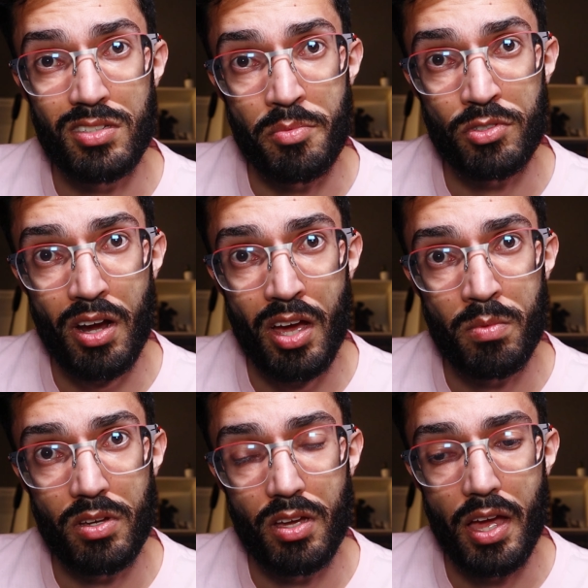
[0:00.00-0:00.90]

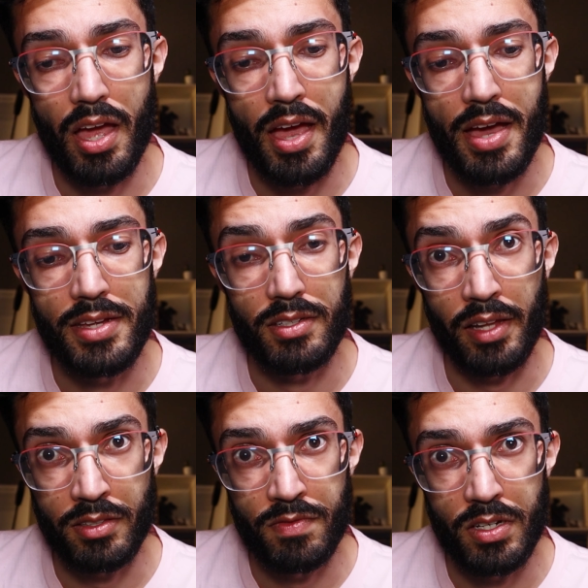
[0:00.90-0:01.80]
subscribe, and
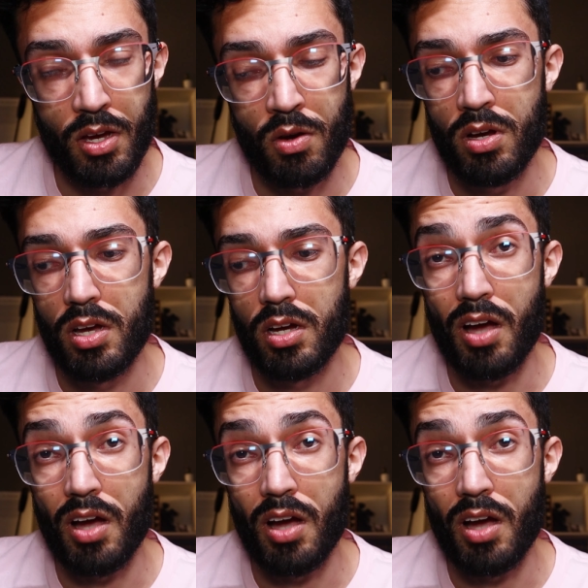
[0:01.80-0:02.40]
like the video.